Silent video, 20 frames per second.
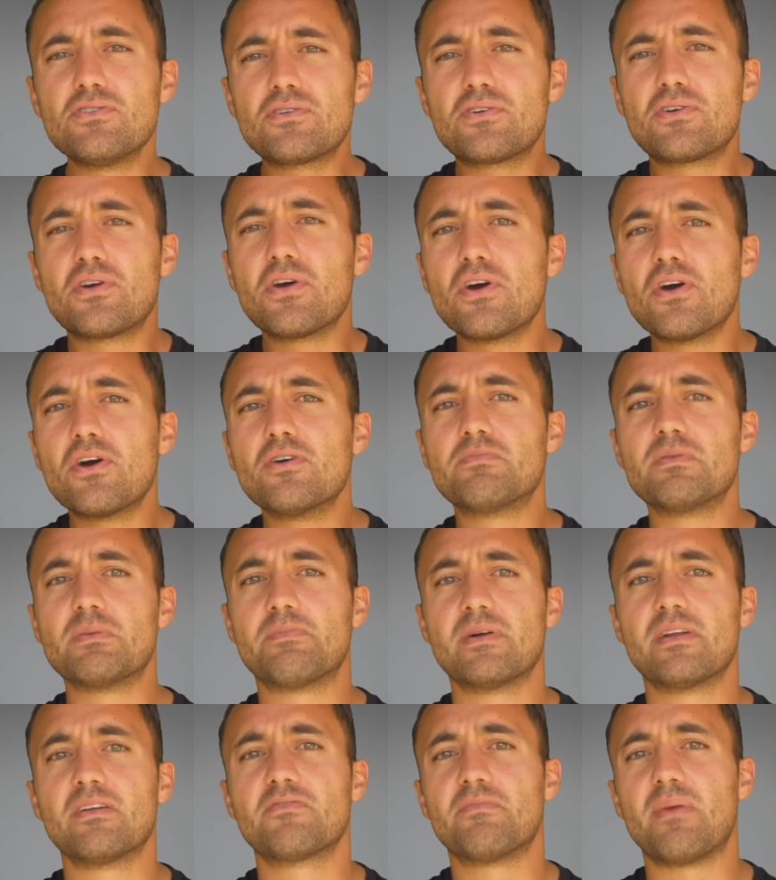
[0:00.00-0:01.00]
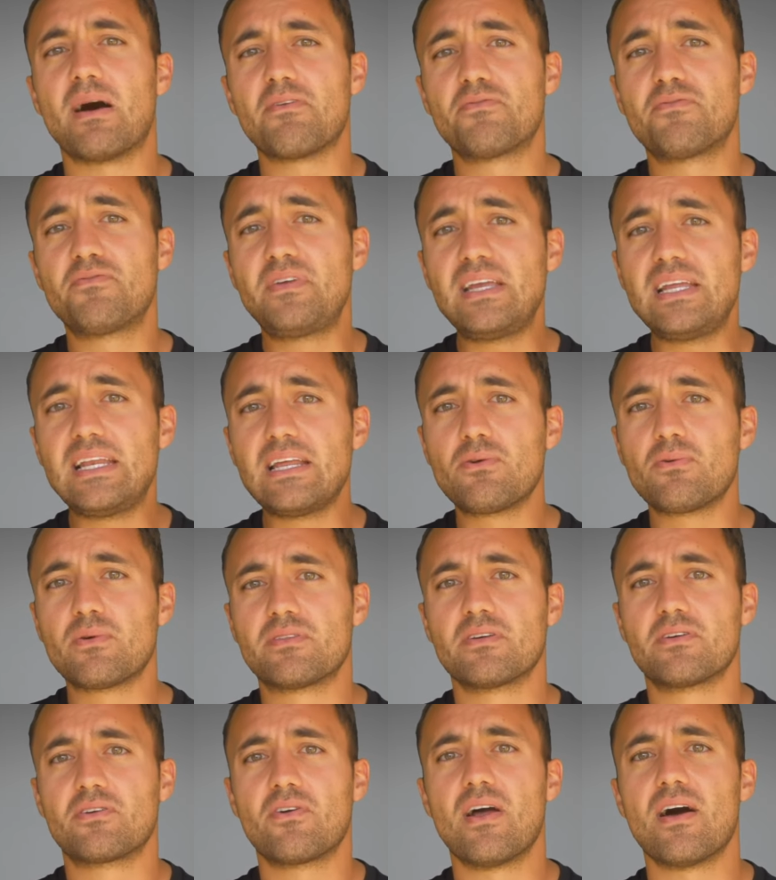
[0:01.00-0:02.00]
curb a bit of my feeling with
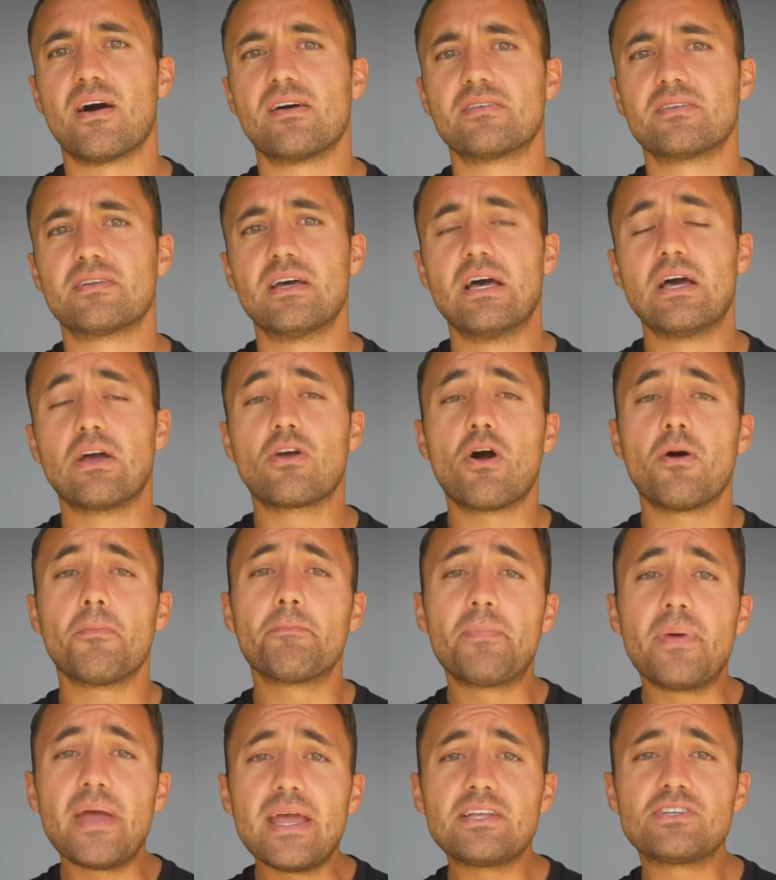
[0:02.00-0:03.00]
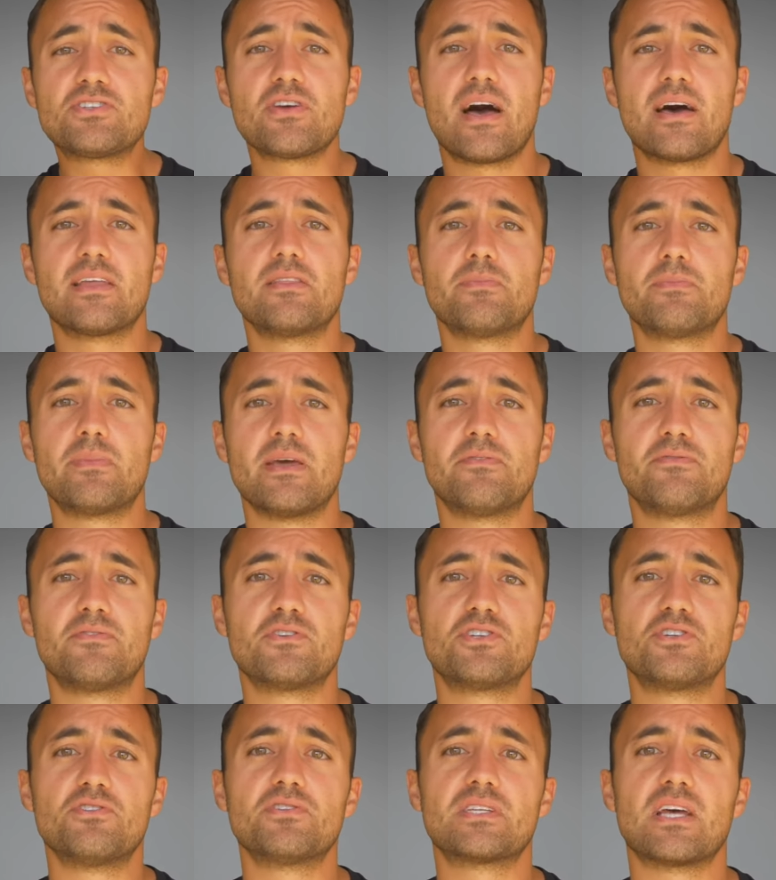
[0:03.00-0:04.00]
the ground compared to other barefoot
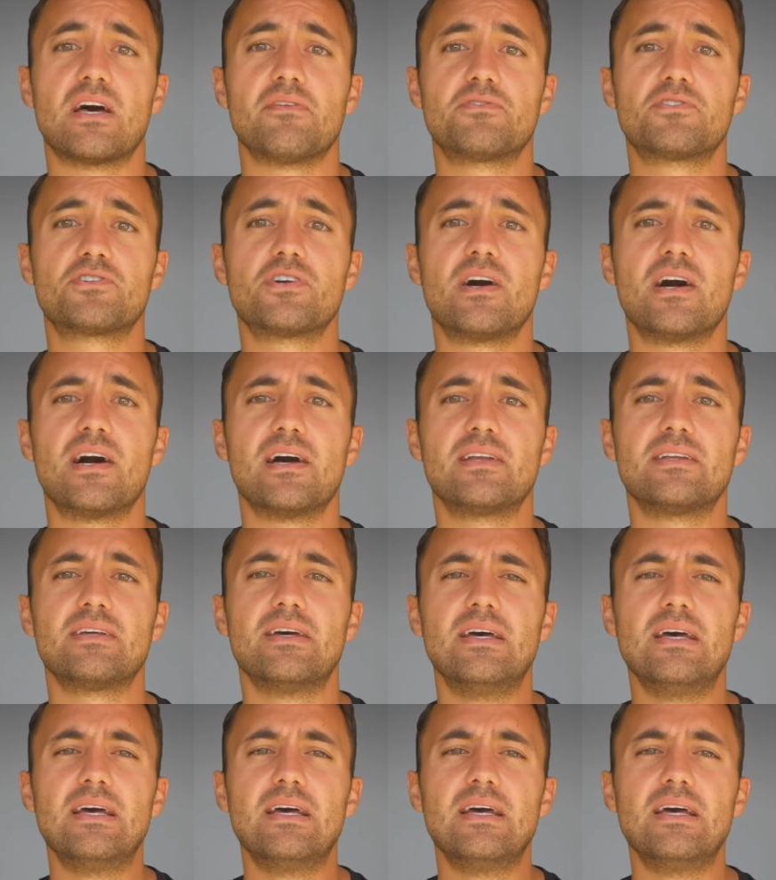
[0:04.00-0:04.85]
shoes I've tried.